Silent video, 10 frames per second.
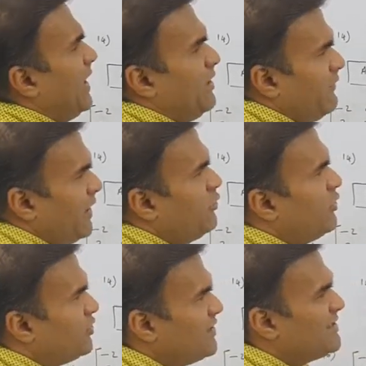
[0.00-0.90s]

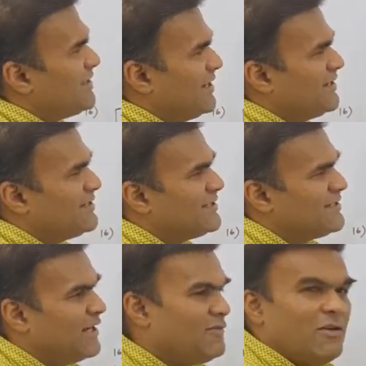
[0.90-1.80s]
evaluation
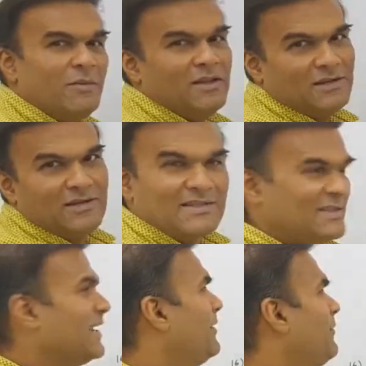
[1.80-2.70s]
says it will be the
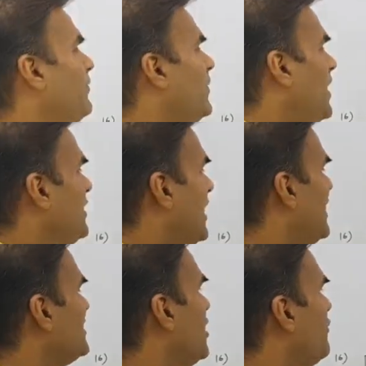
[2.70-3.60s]
same, and that
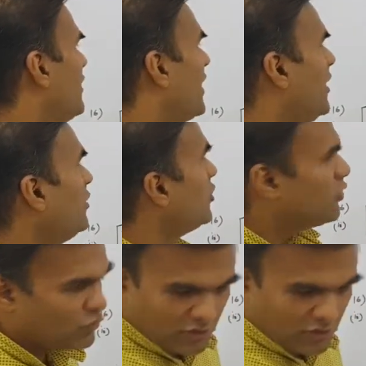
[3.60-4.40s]
is how we can do